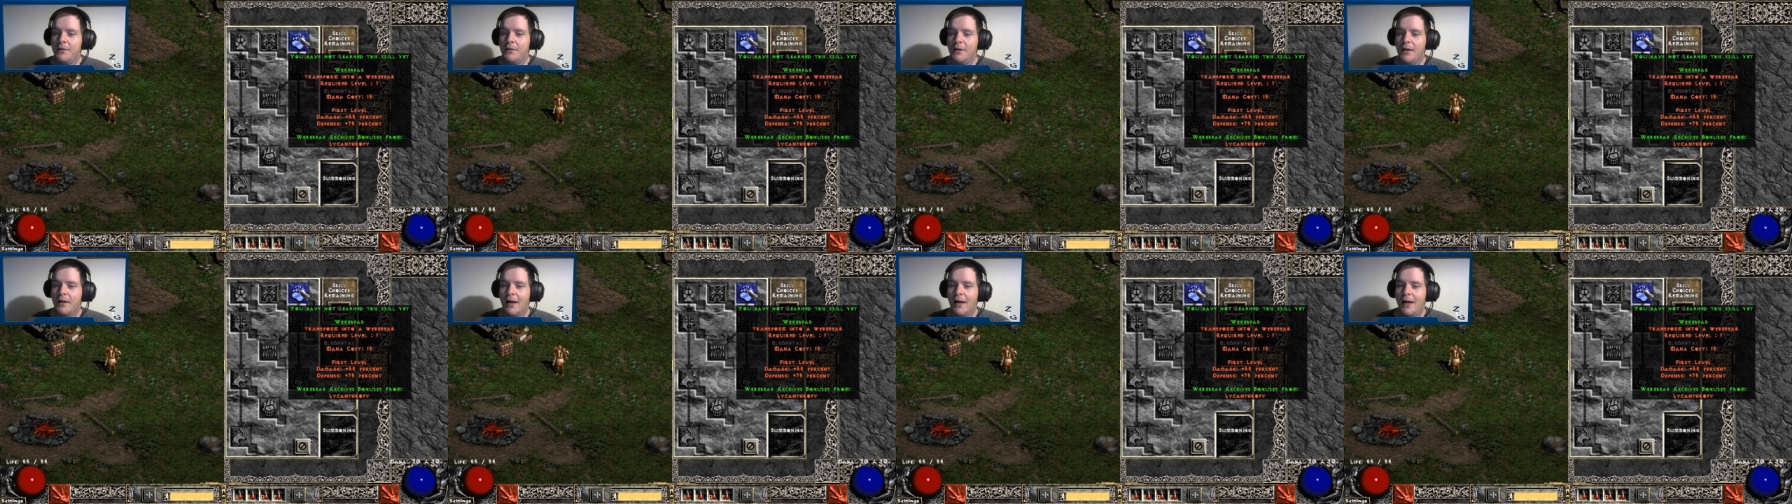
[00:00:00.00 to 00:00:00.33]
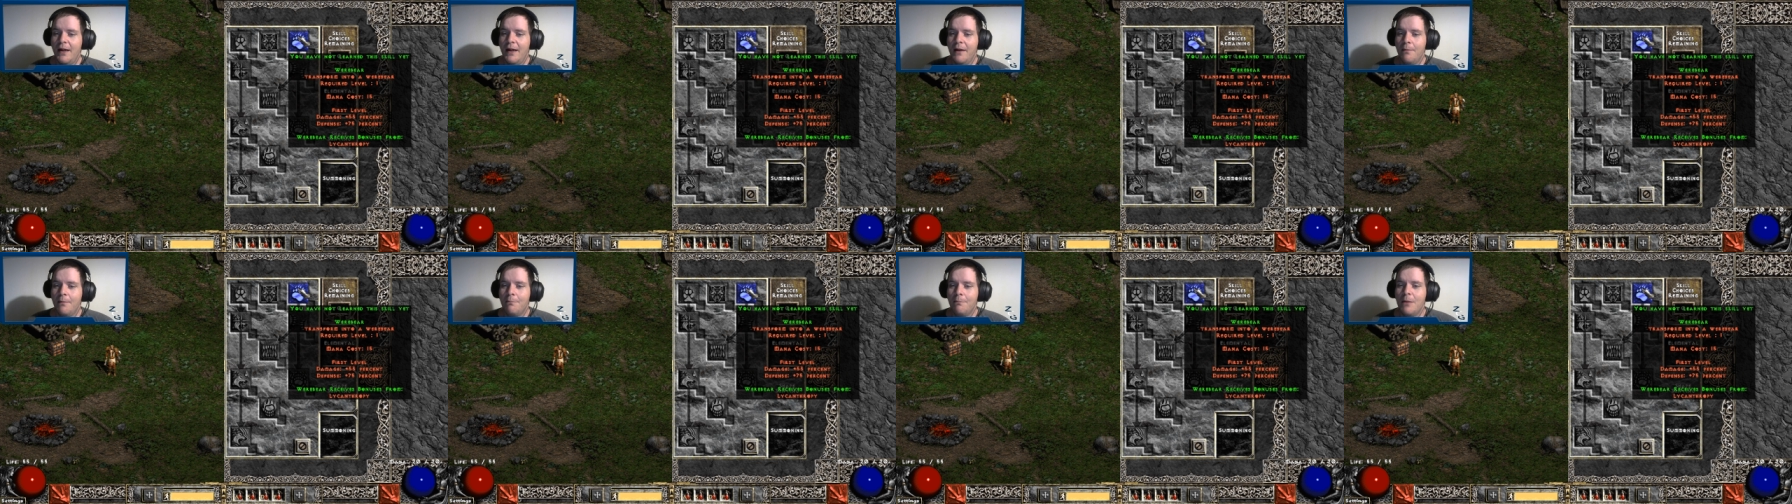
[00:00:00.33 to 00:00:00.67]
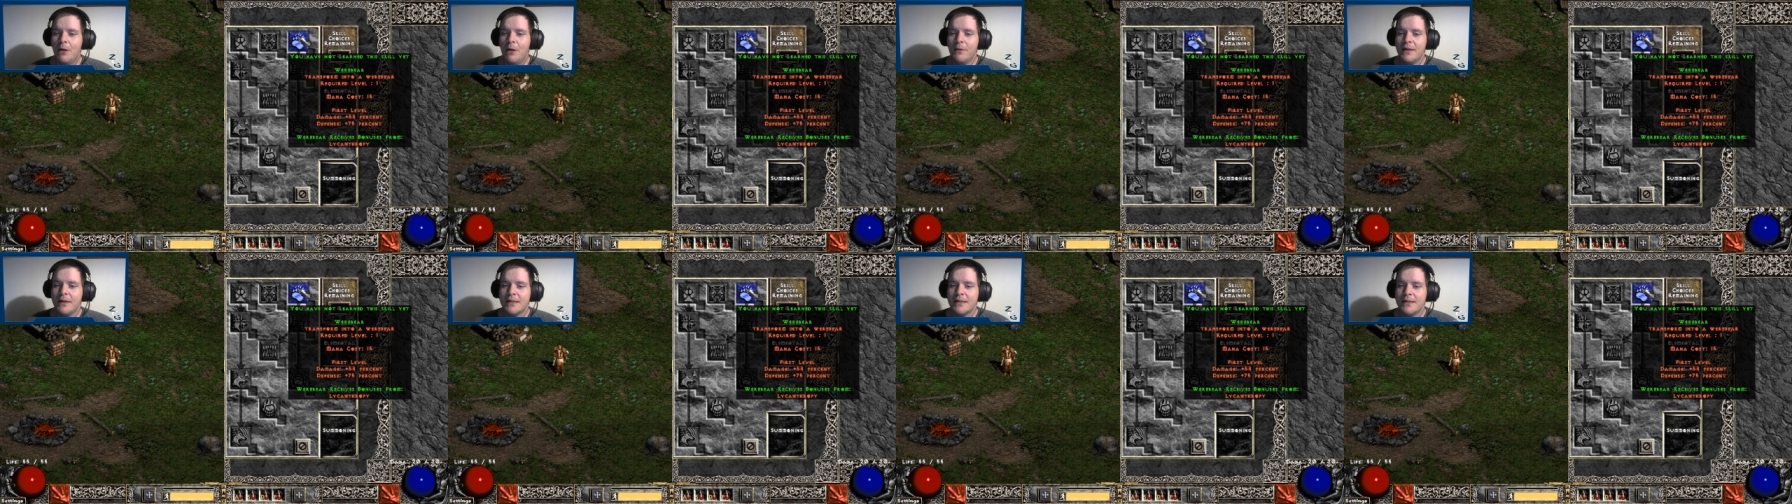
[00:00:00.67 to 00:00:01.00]
You gain
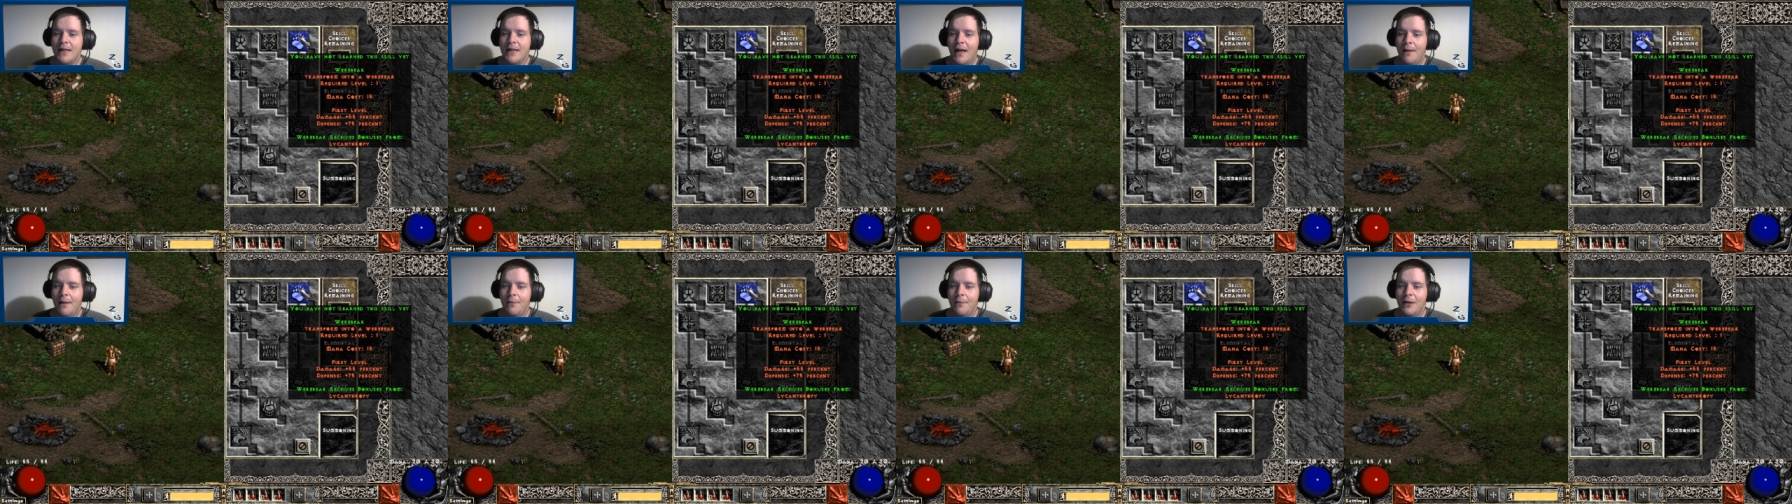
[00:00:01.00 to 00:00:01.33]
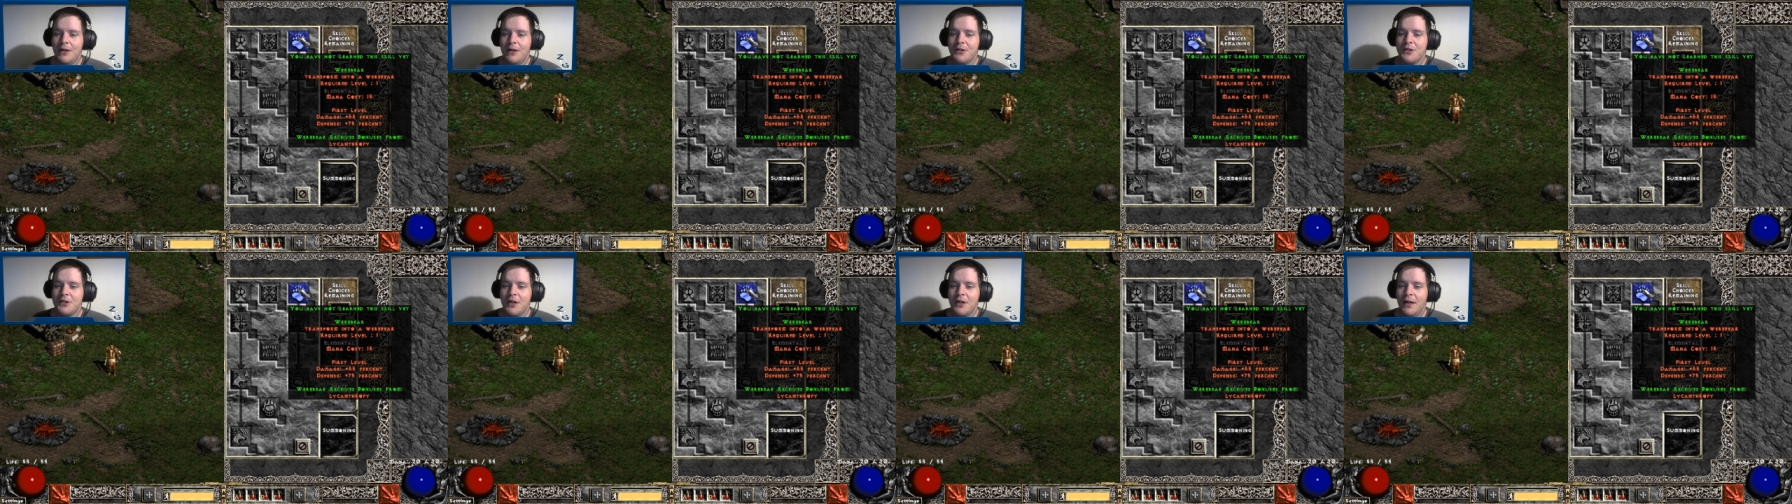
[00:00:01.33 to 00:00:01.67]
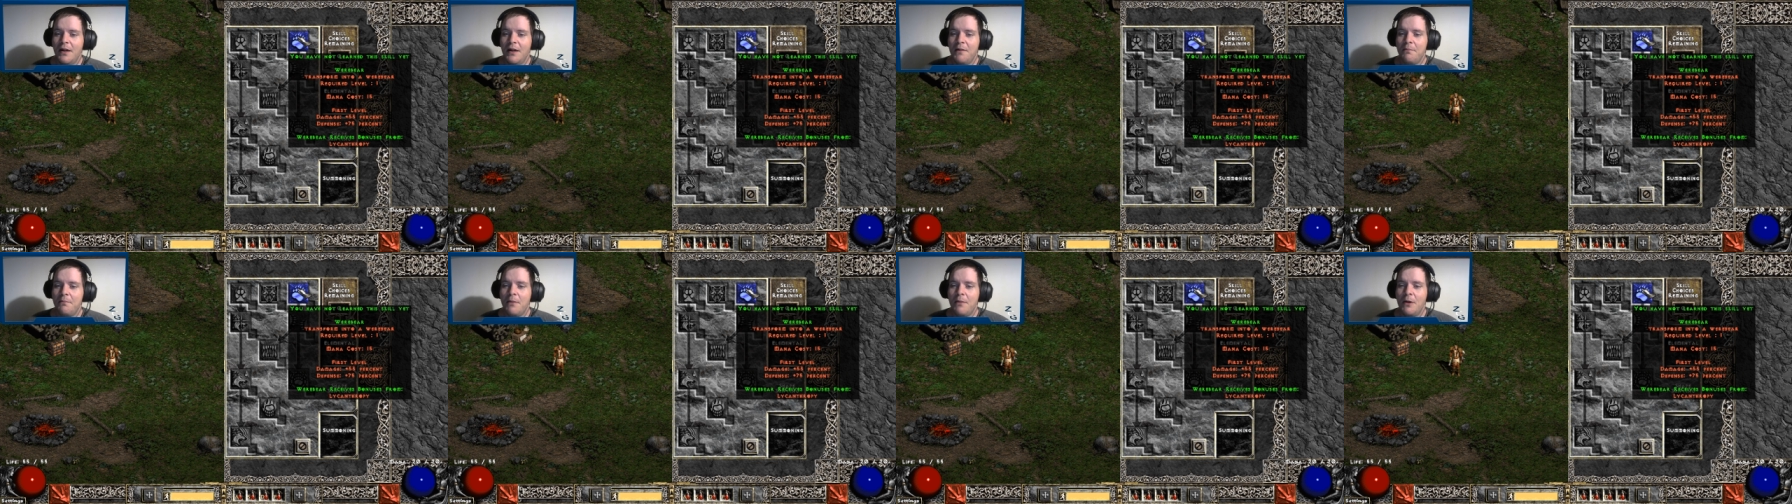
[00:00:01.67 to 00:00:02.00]
bonus damage
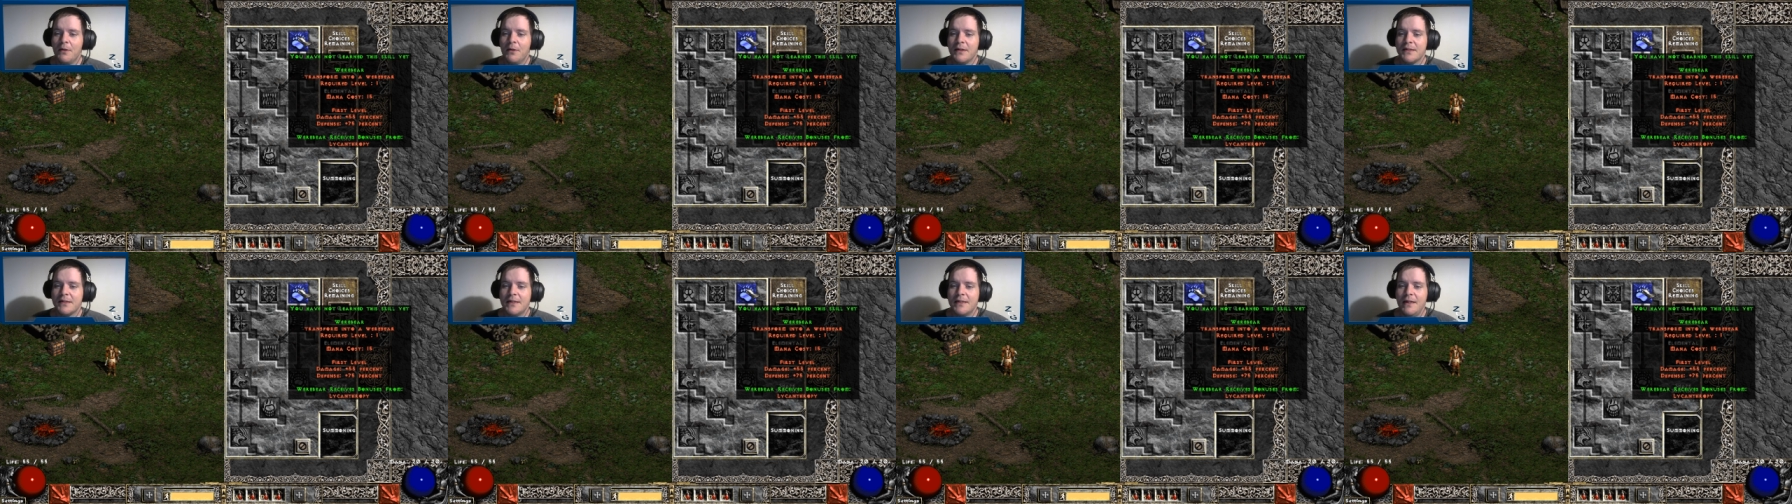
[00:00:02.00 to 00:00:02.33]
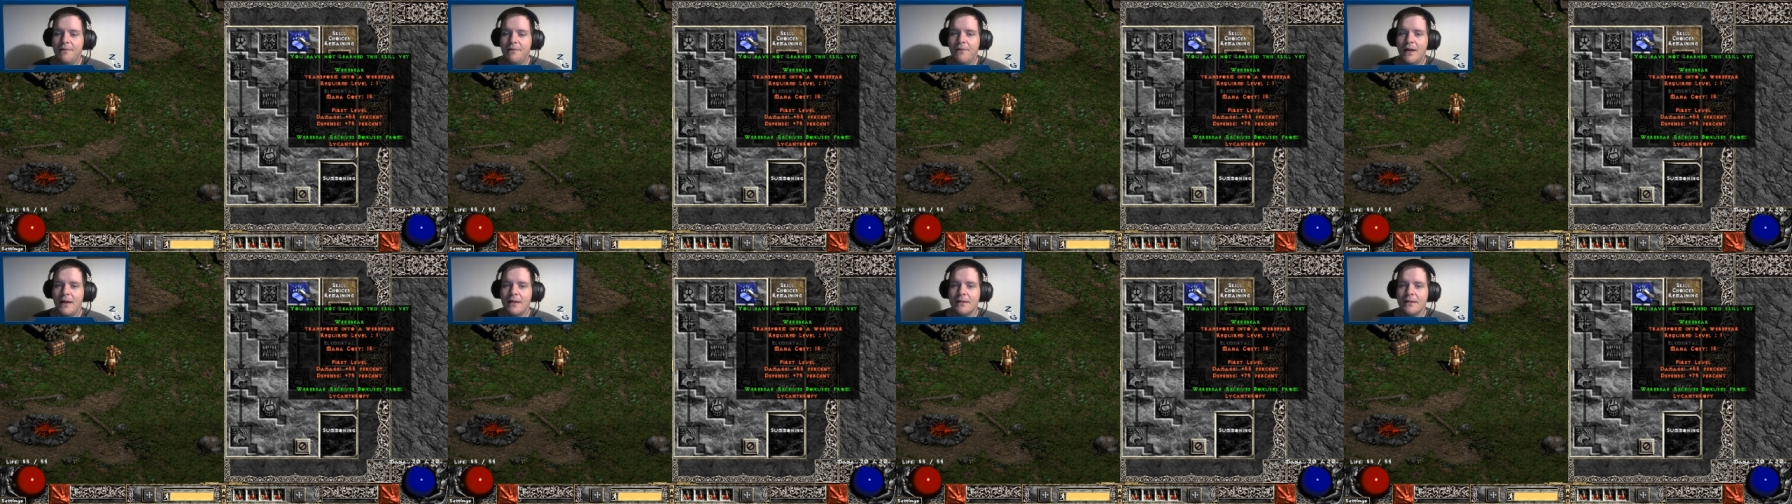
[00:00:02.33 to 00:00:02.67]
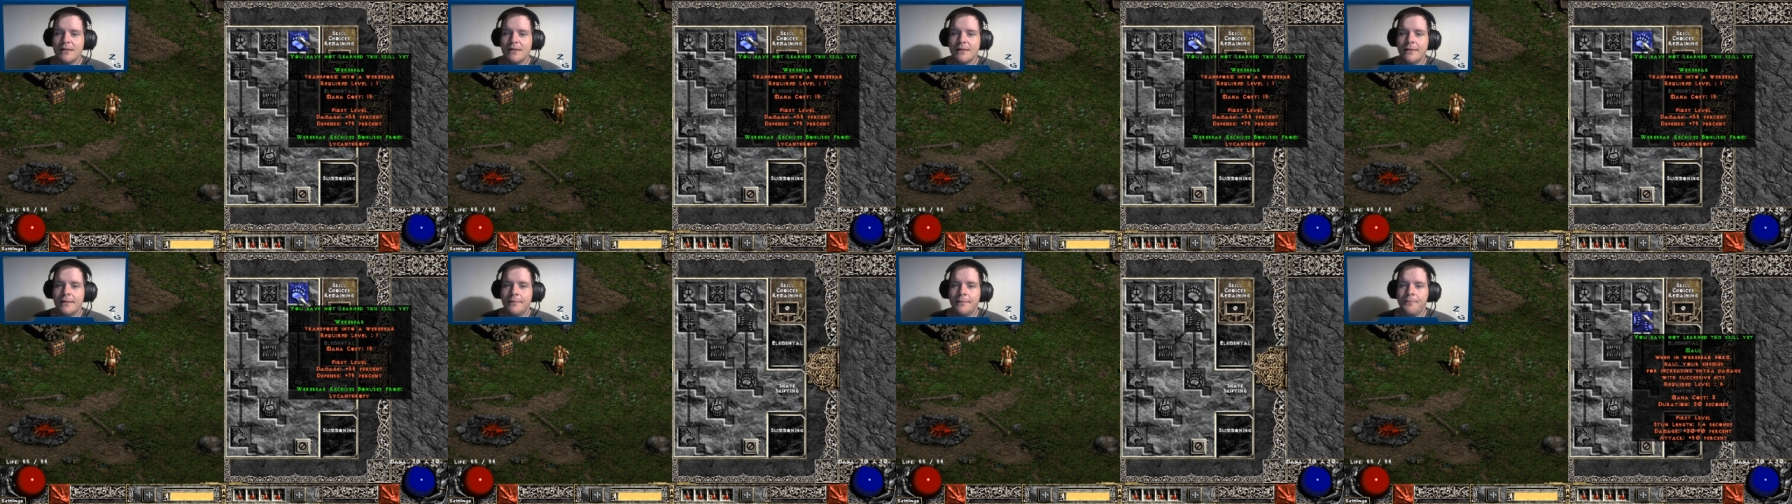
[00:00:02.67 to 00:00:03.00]
and bonus
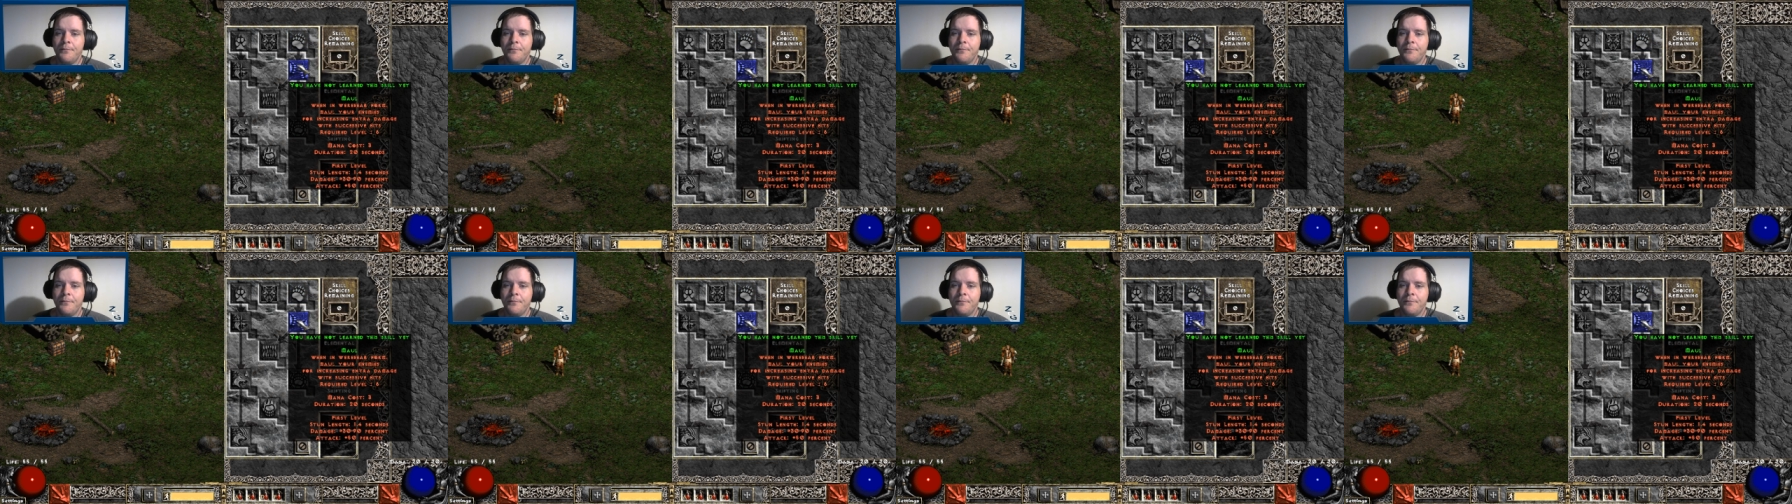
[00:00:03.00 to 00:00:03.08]
defense.